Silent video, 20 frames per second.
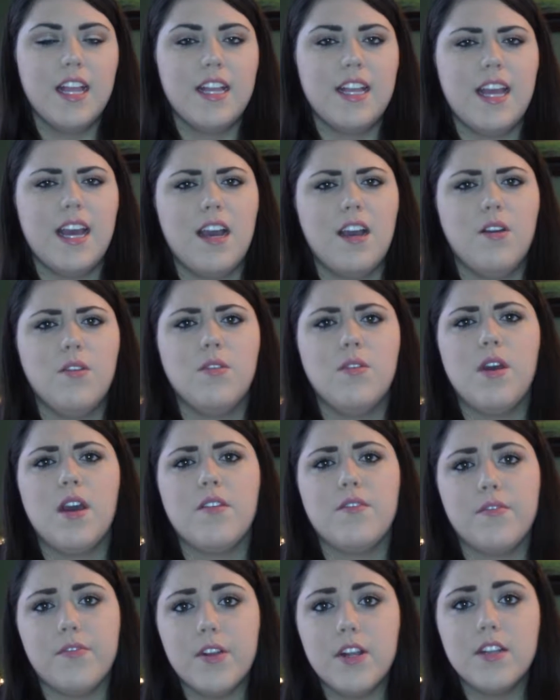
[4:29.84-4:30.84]
Now,
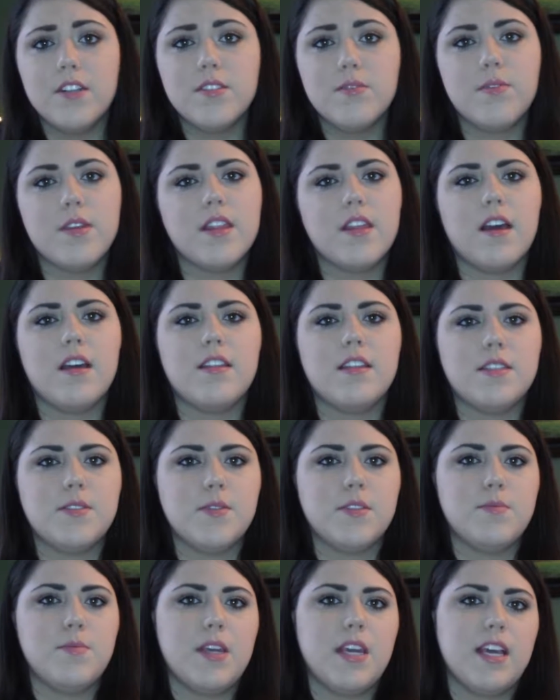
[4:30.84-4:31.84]
at first we thought this
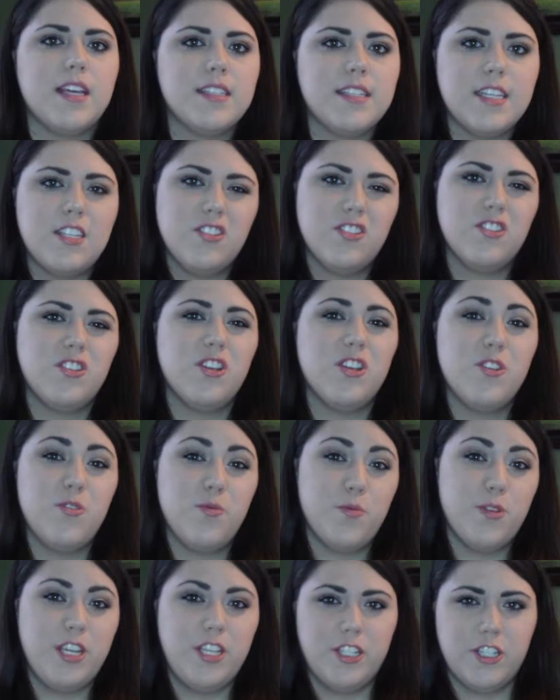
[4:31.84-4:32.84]
was because they just
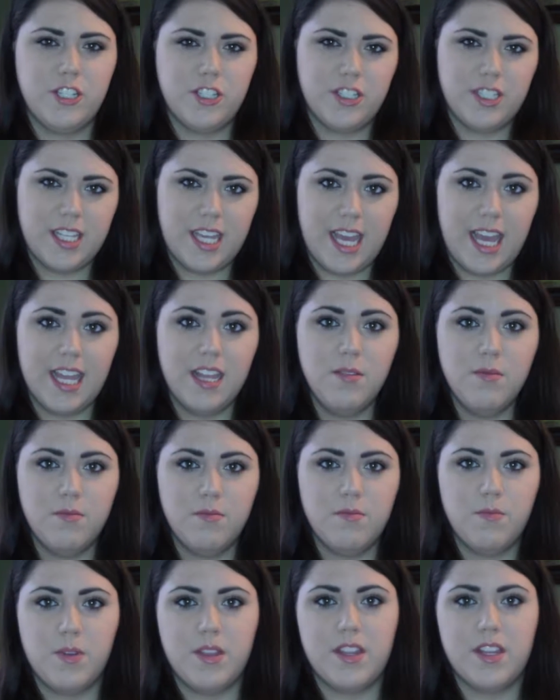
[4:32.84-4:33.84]
couldn't reach your skin
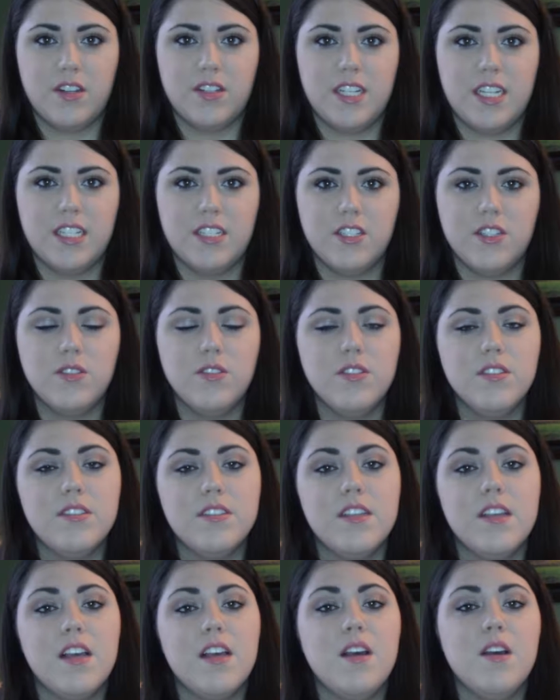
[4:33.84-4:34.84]
with their tentacles,
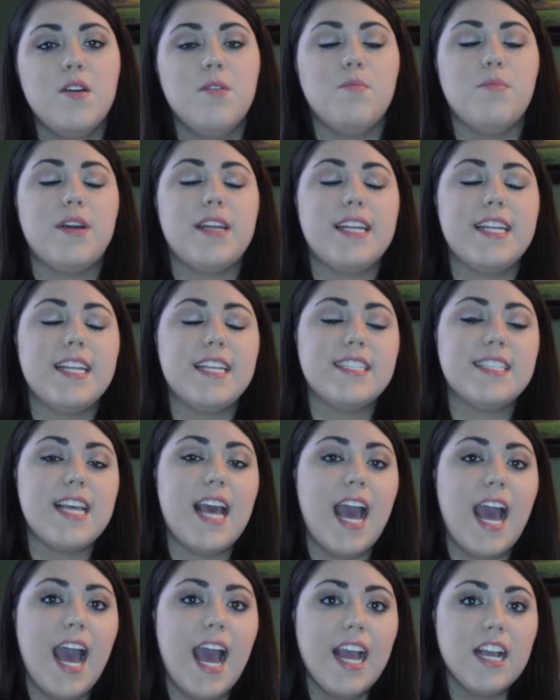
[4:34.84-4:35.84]
but it's
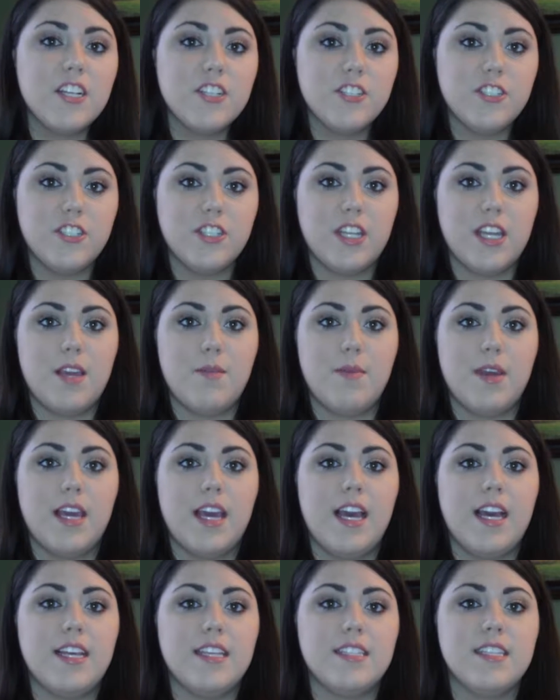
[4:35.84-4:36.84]
actually
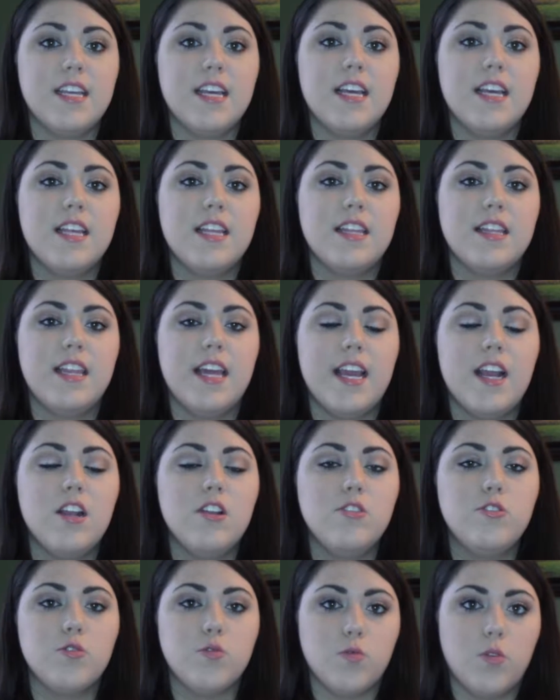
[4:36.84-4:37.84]
because
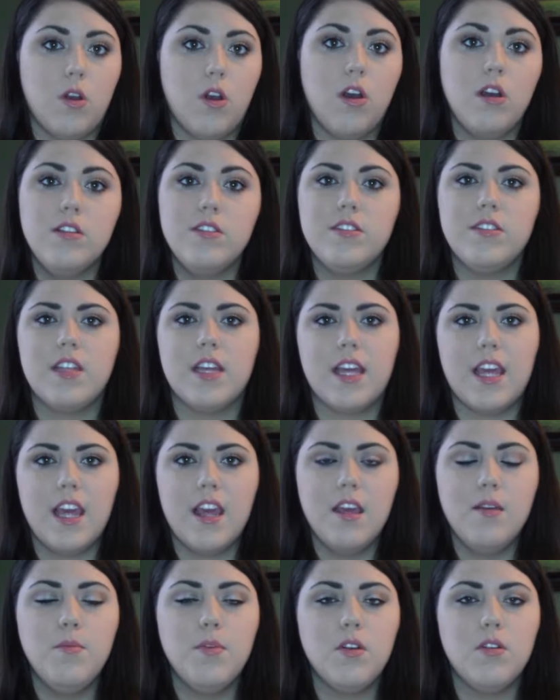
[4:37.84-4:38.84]
they're drawn to the
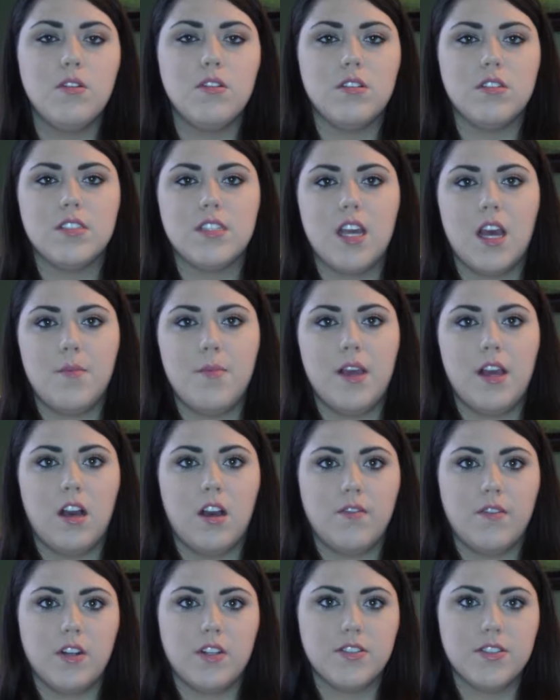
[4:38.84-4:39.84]
chemicals coming
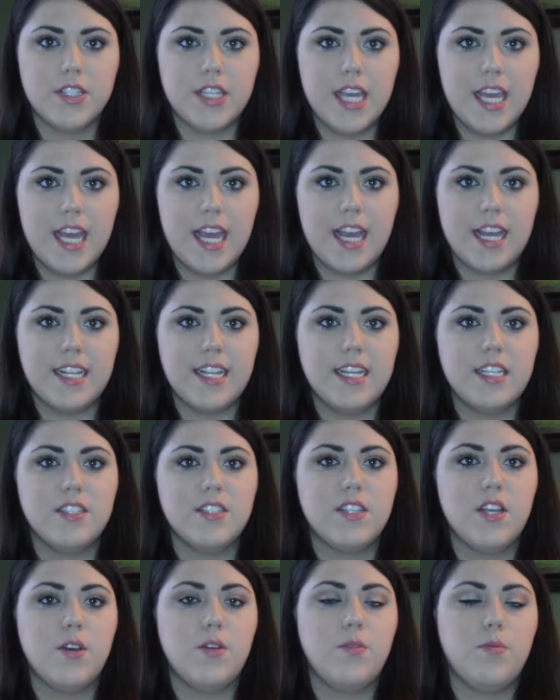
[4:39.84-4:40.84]
off our skin. And
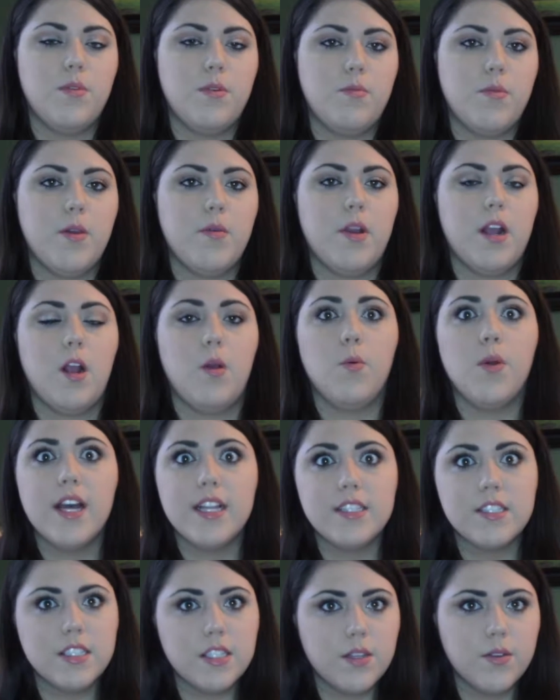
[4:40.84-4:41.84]
so when we wear a
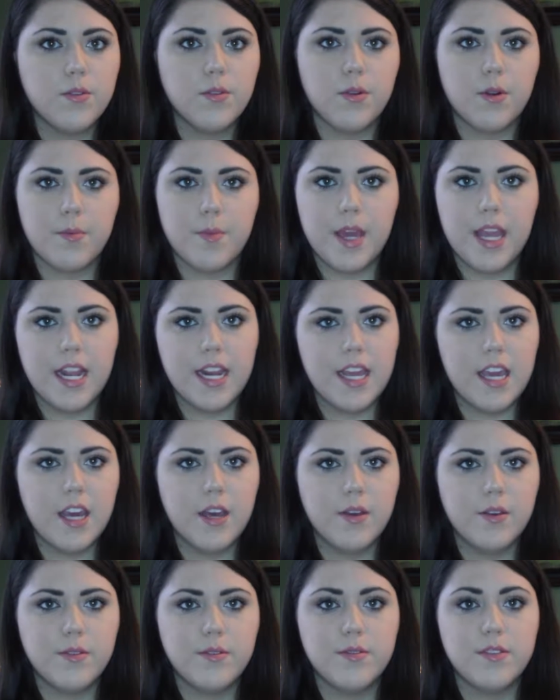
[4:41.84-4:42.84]
wetsuit or
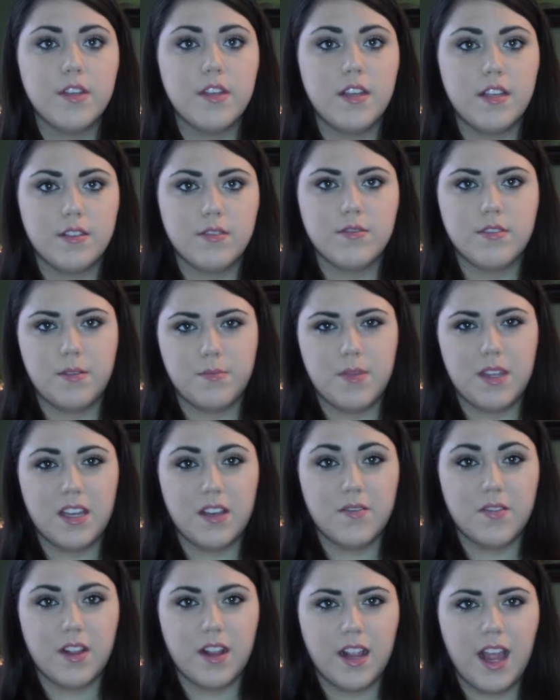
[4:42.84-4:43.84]
pantyhose or something
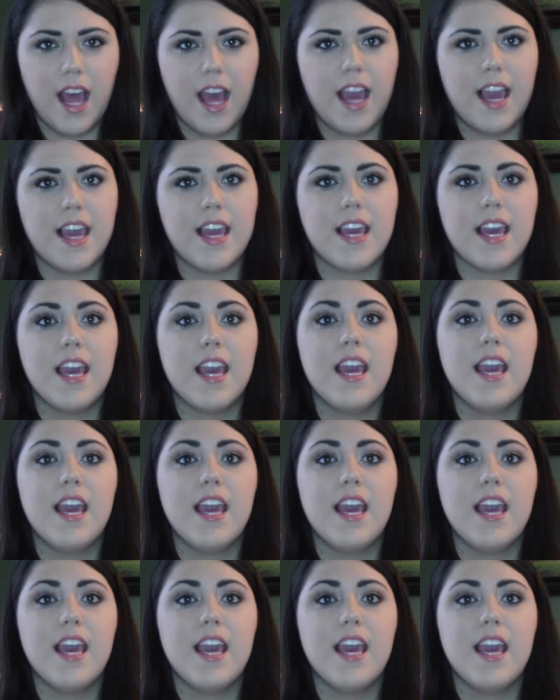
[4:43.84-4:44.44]
of the like,